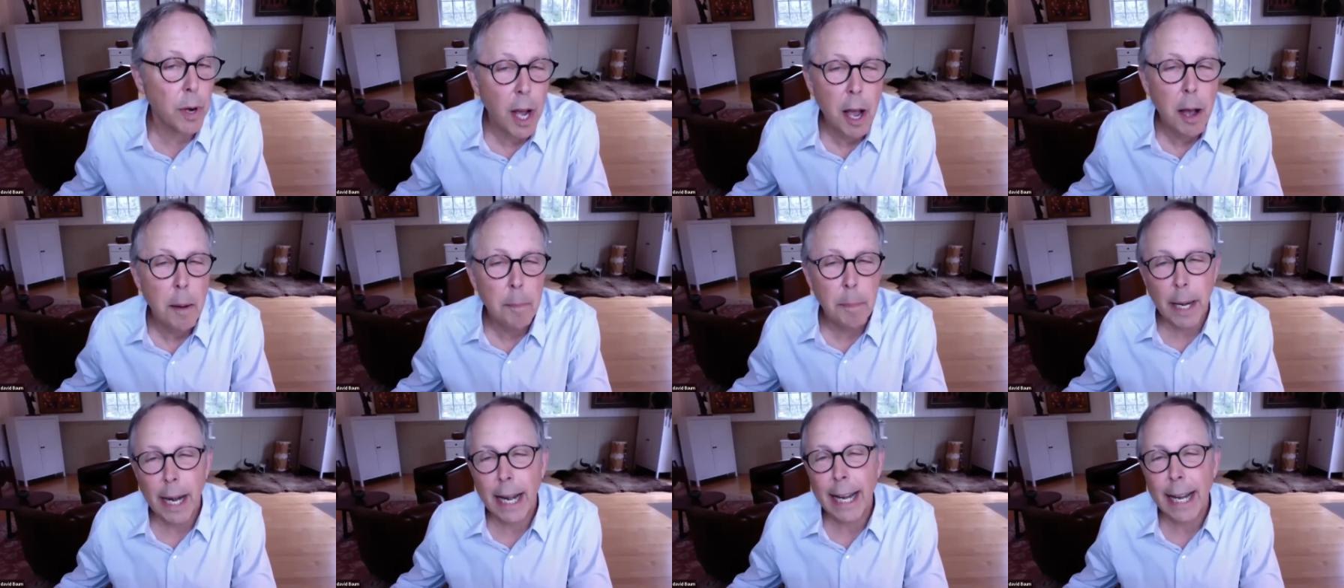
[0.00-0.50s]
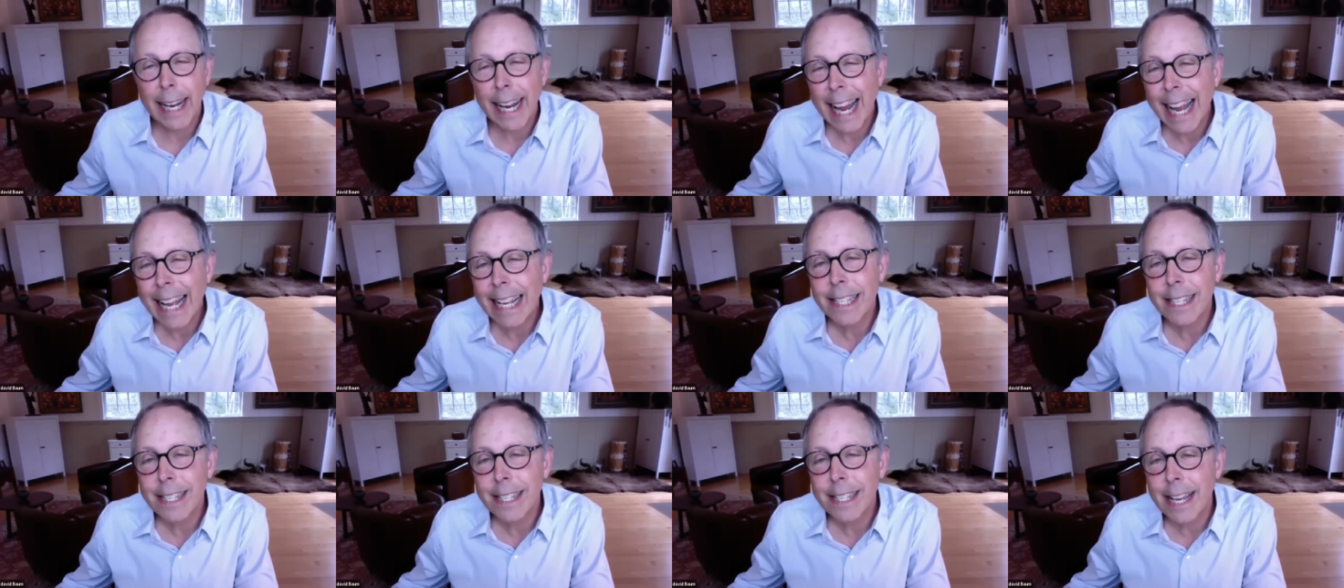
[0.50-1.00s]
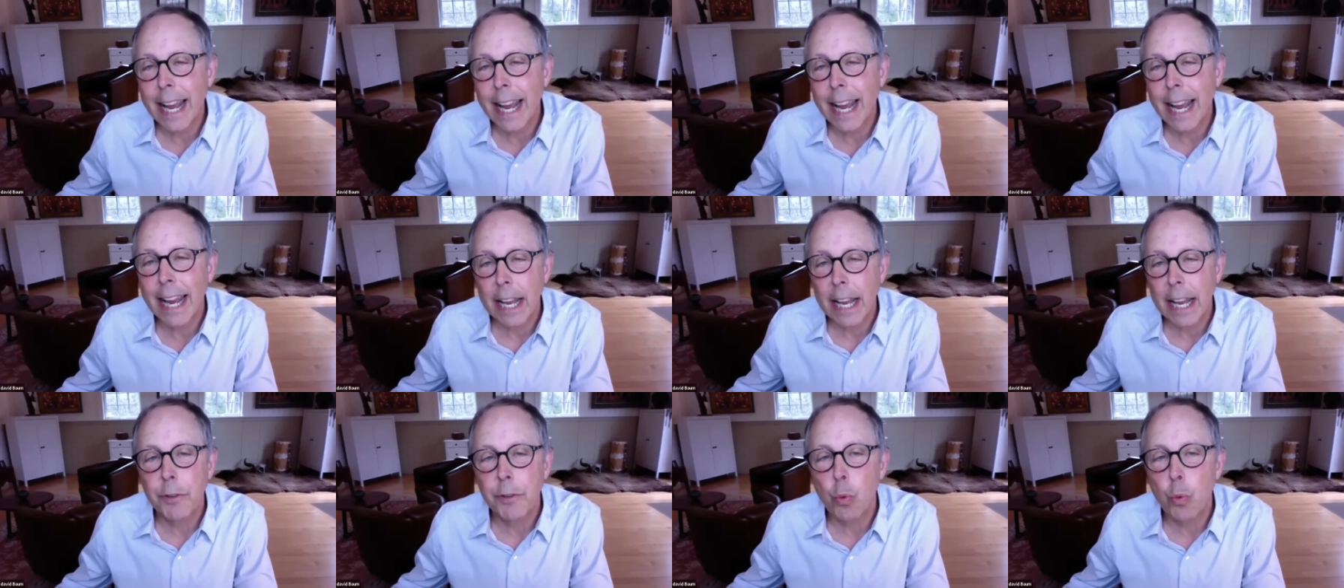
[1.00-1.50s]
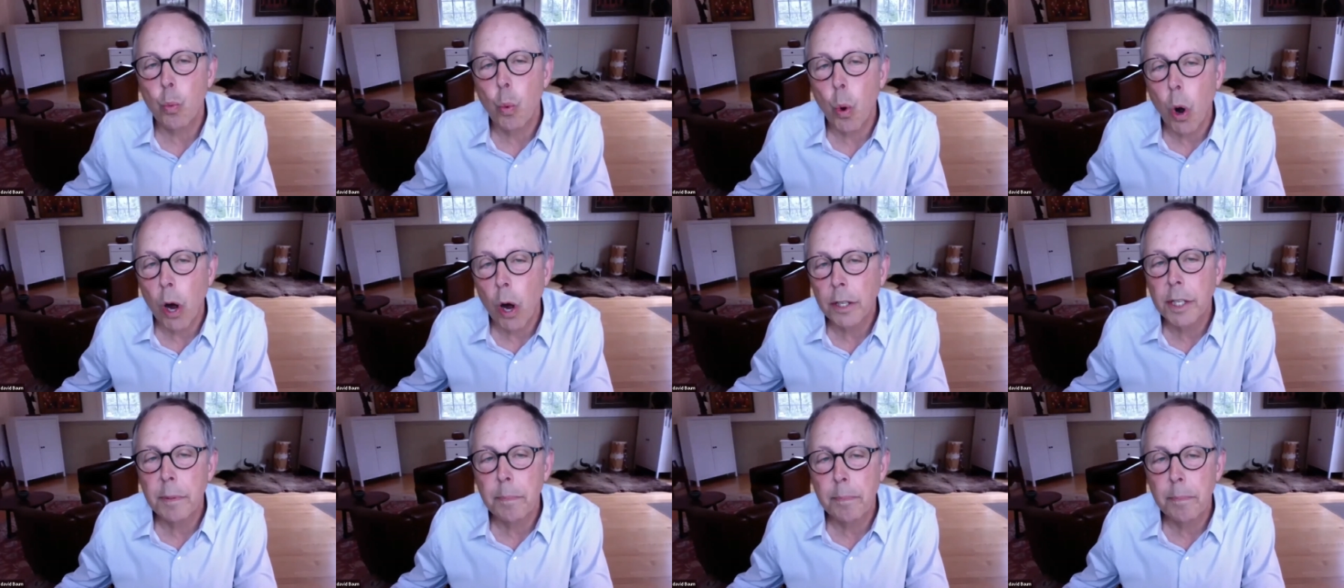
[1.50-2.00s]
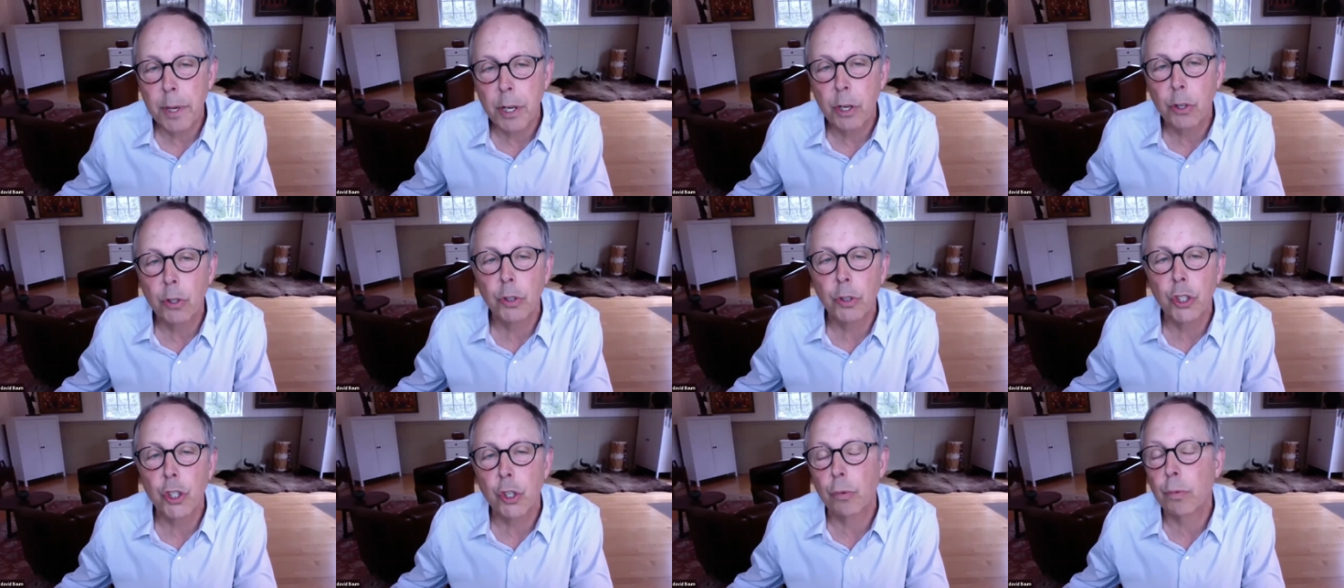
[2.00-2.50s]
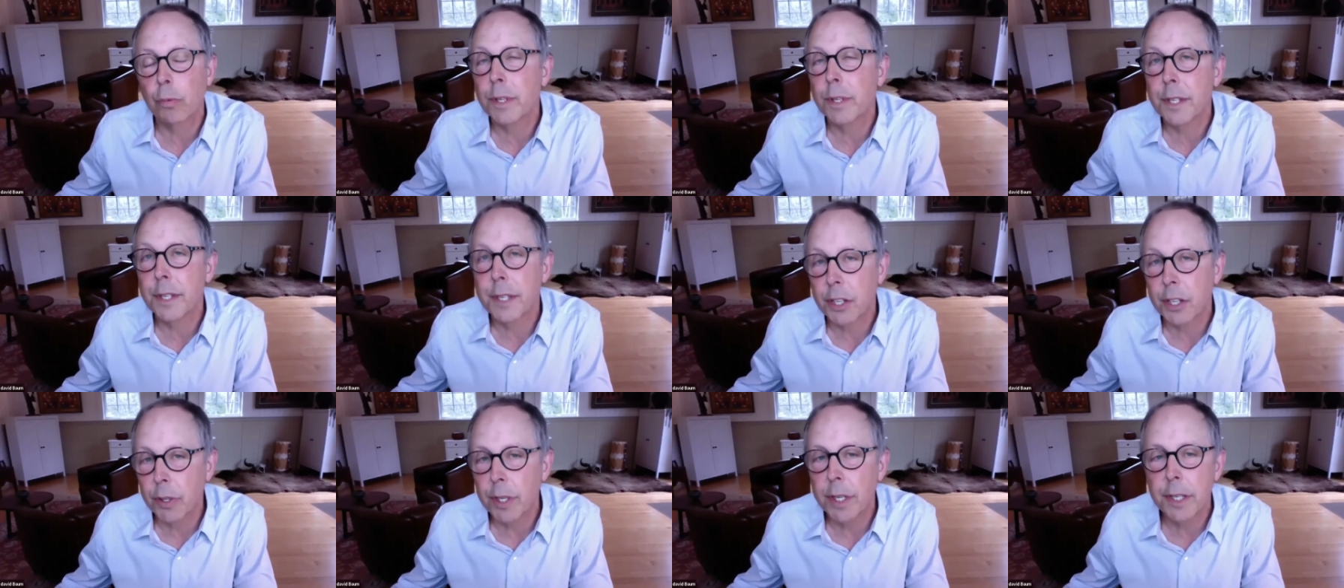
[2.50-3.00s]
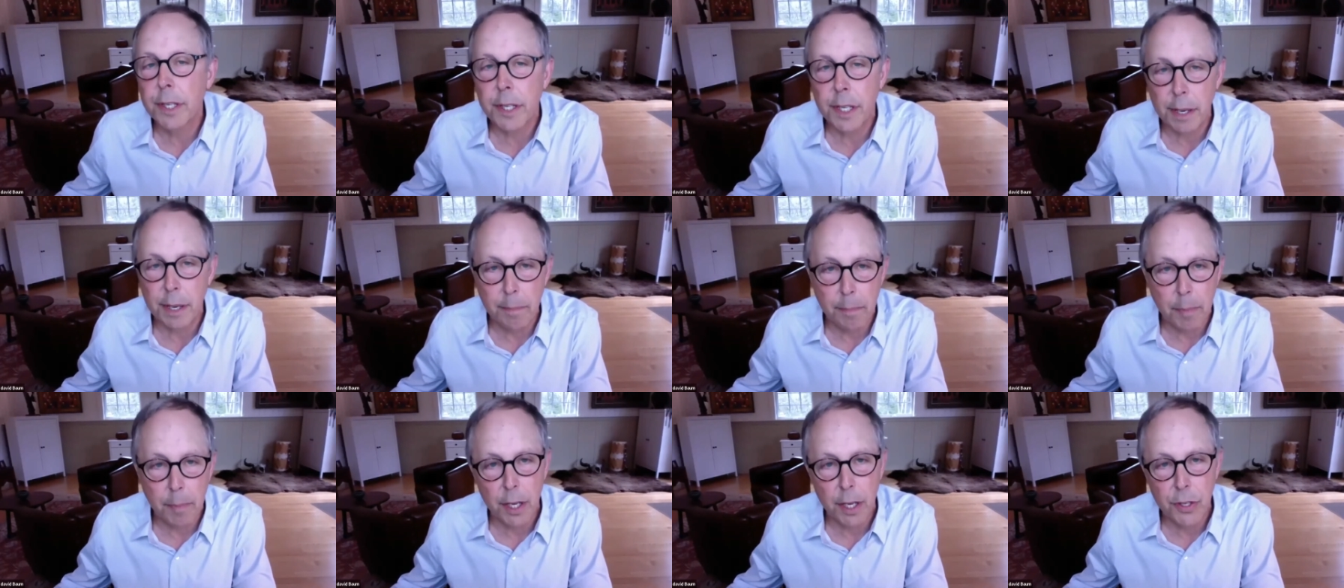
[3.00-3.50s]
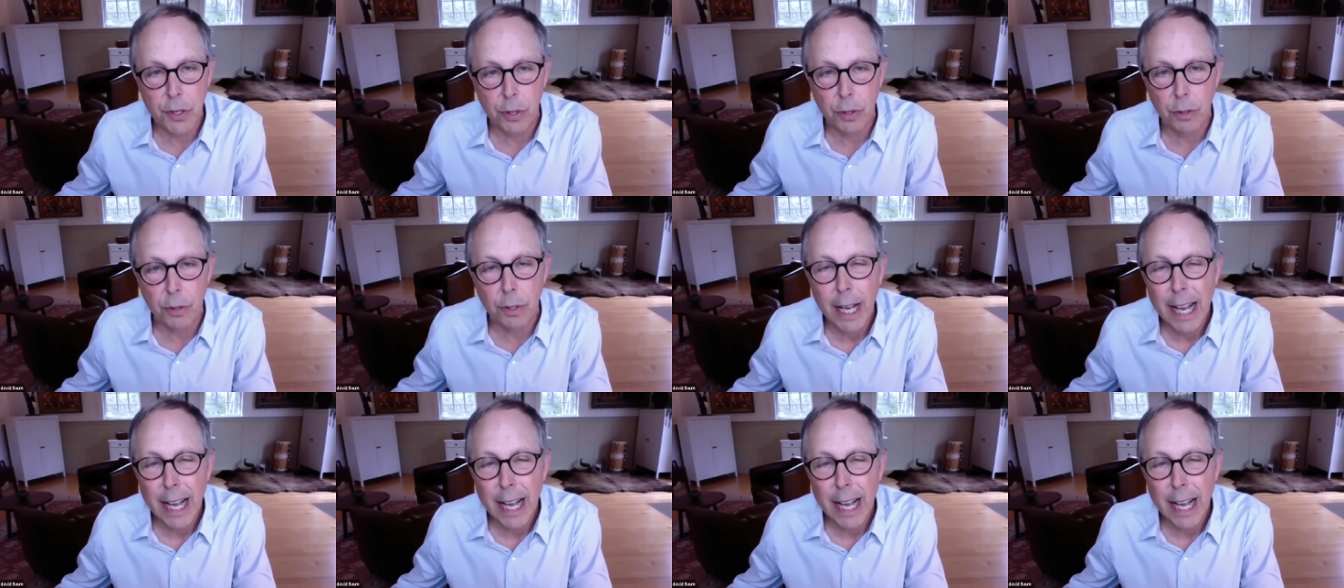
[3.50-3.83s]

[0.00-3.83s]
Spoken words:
but I can say if you want to build your resiliency muscle,